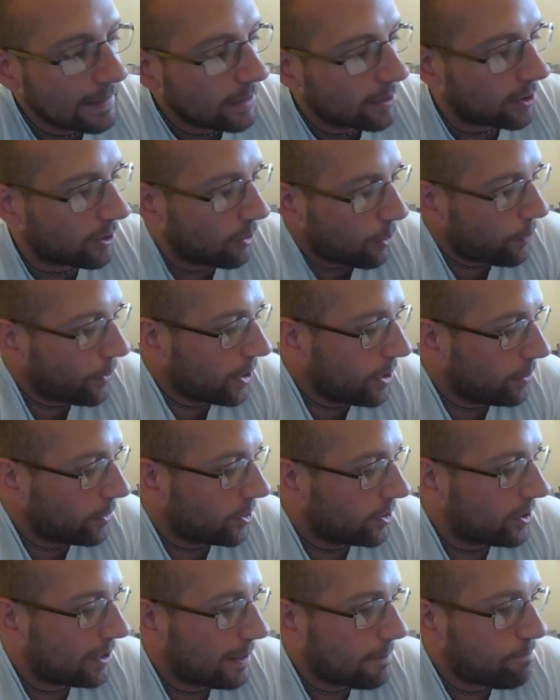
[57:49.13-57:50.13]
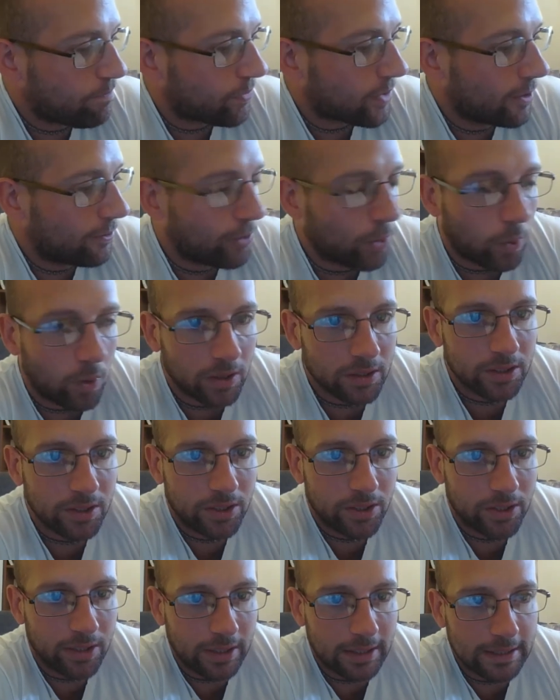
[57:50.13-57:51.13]
So we're pretty much, for
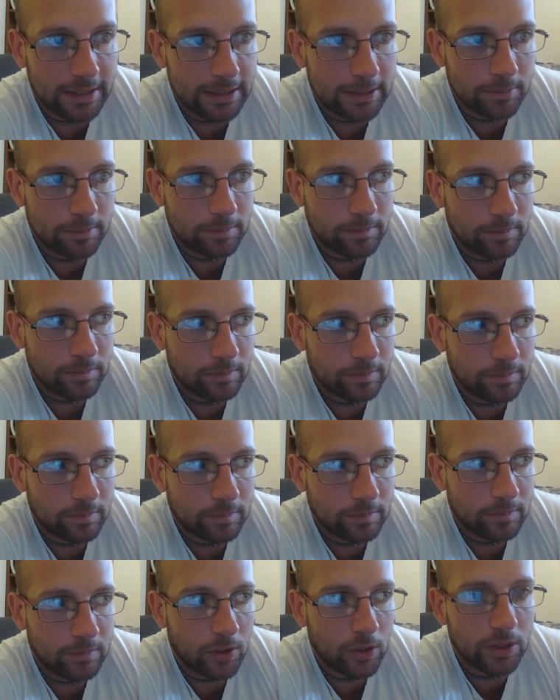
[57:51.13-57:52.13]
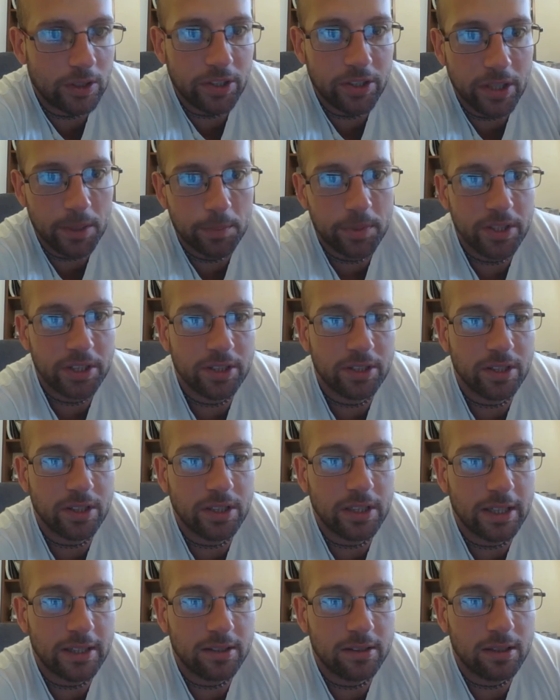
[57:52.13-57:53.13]
once, they're in the same position as the
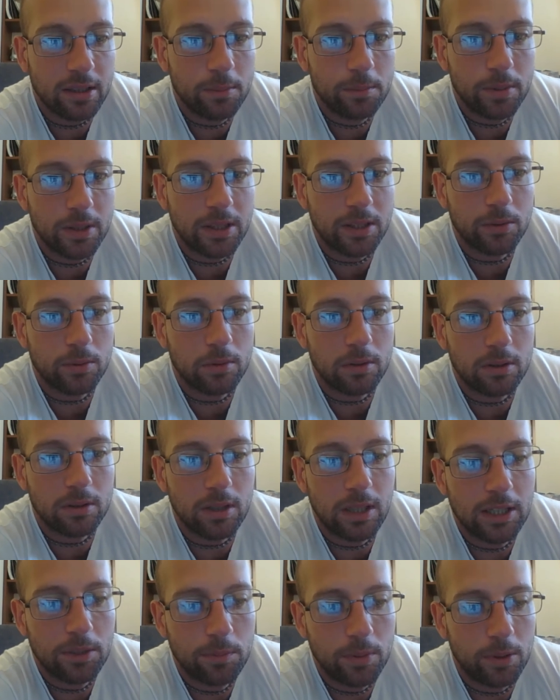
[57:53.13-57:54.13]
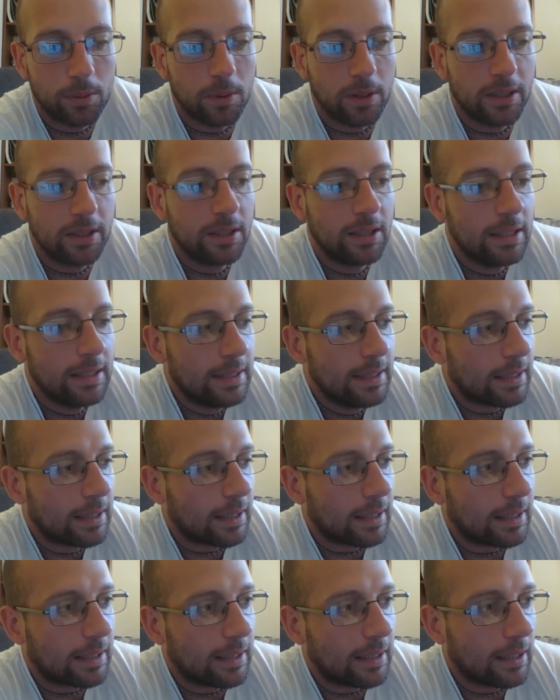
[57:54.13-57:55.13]
Knights Templars were, less public
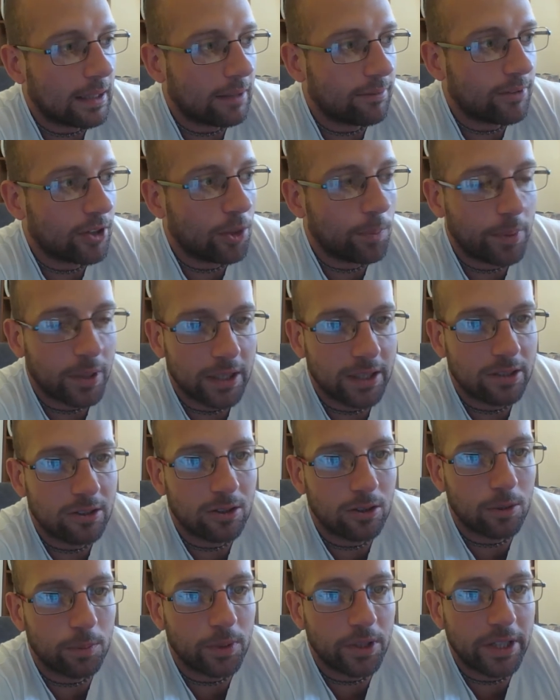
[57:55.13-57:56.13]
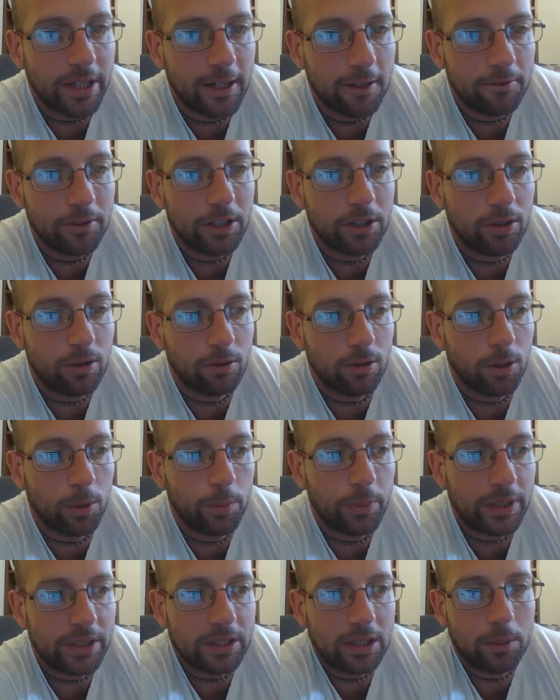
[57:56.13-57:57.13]
and very political, but they have this
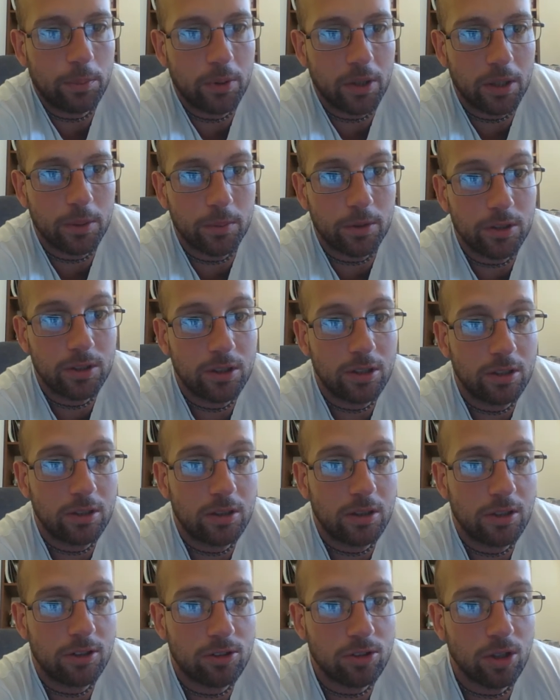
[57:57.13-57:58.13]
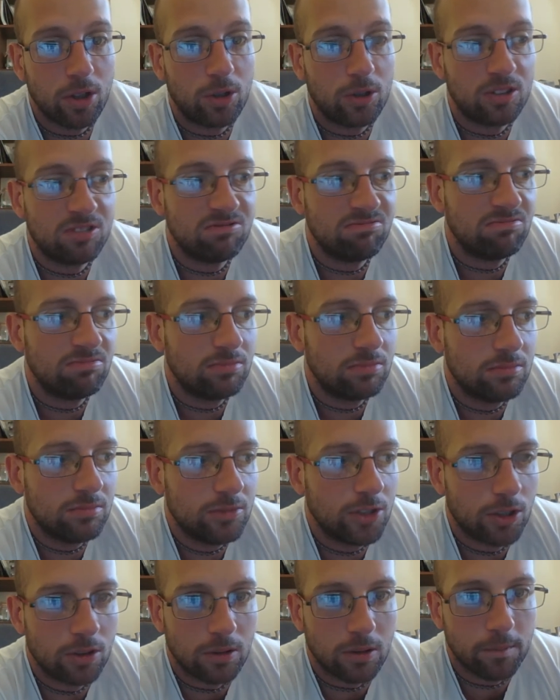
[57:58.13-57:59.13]
group and they pretty much control
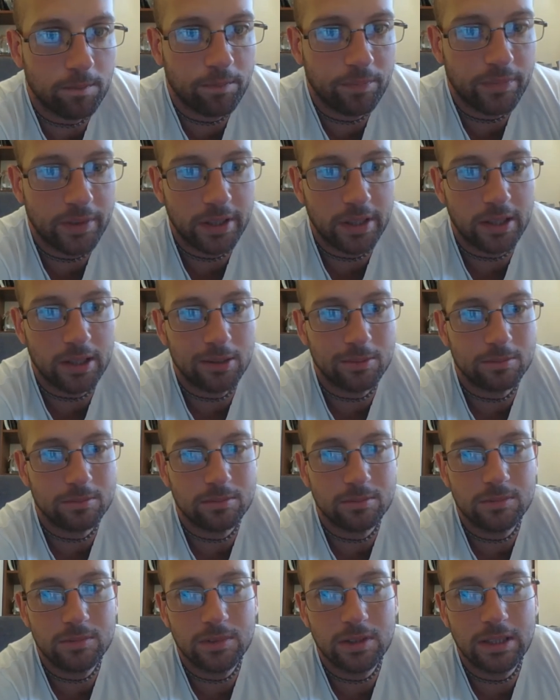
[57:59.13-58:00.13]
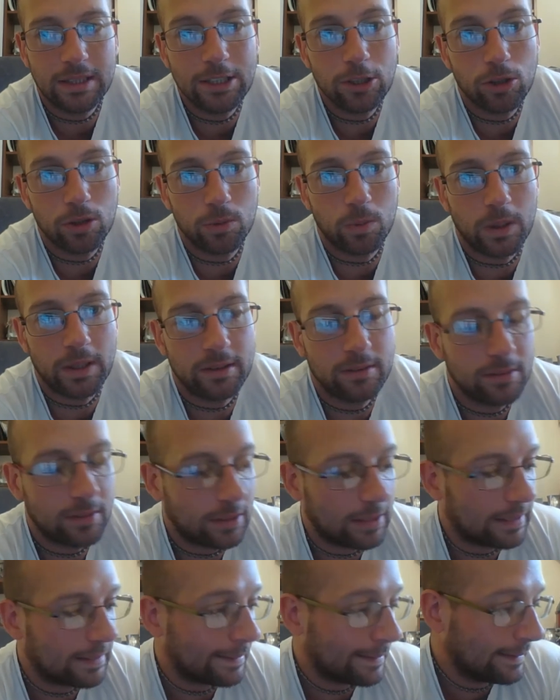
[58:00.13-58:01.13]
Europe in a good way.
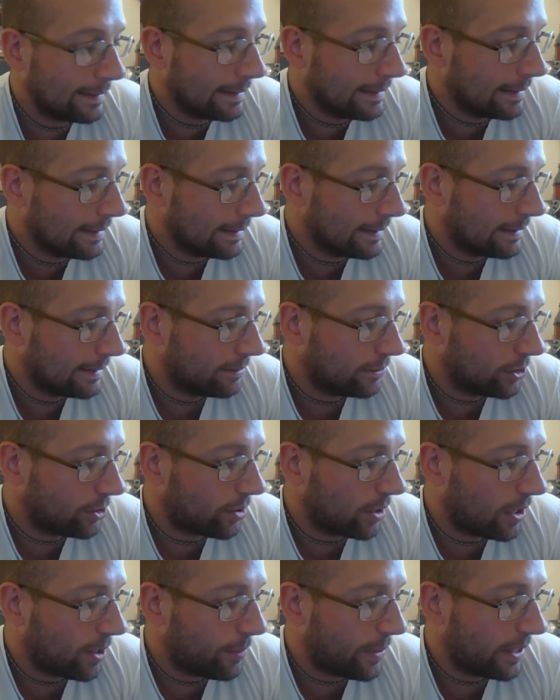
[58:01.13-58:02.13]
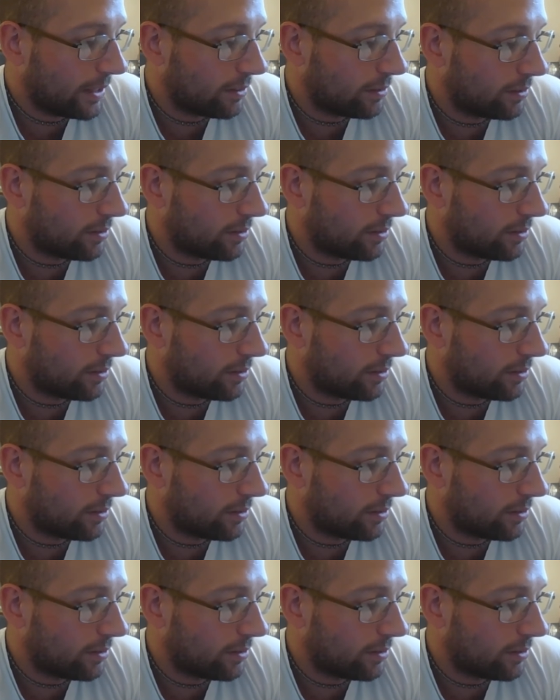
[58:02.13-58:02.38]
They're trying to make